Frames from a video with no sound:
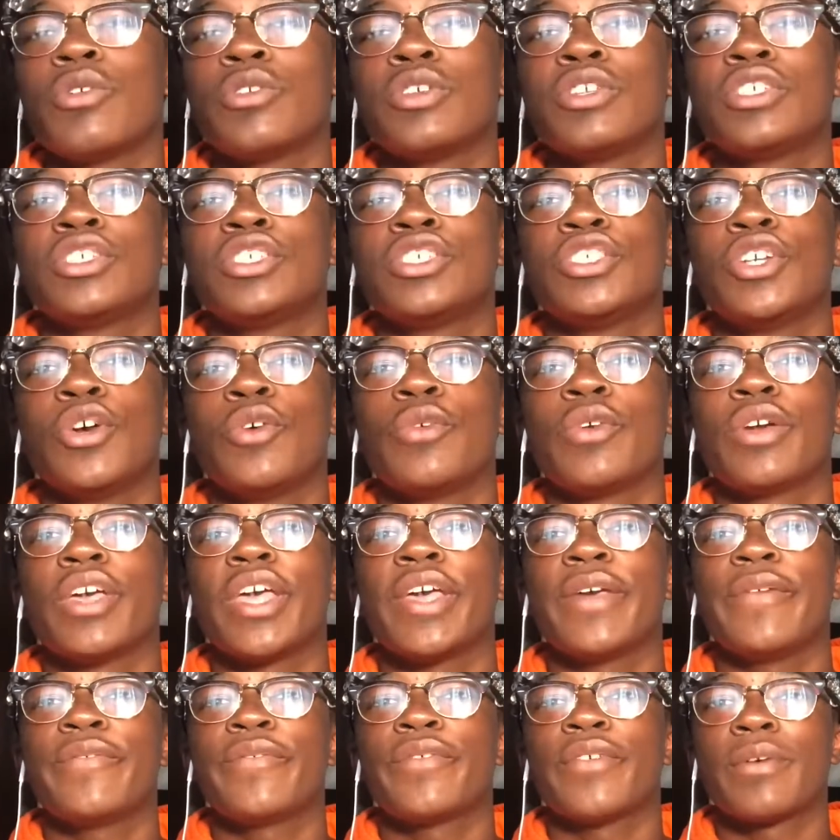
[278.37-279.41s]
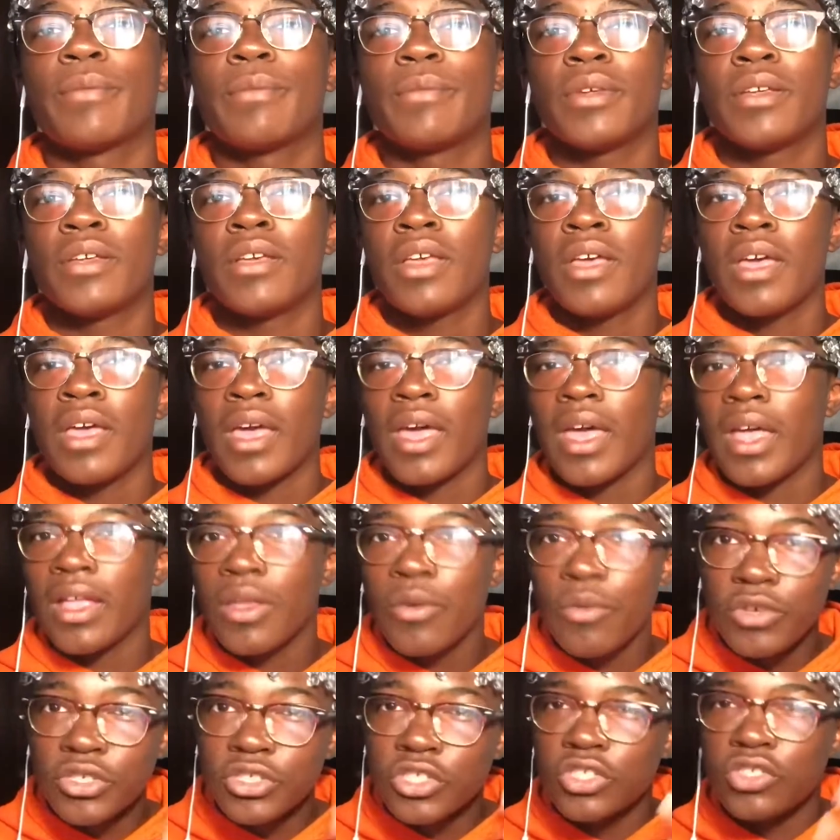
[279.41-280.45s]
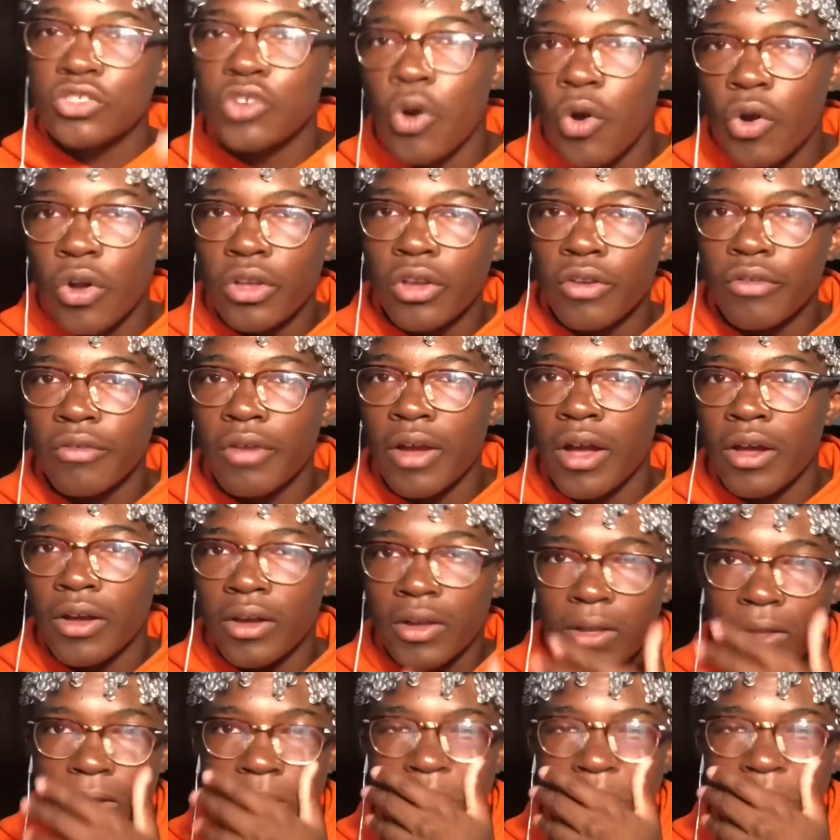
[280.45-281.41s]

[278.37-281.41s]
this is your gift for me. And he was just joking around because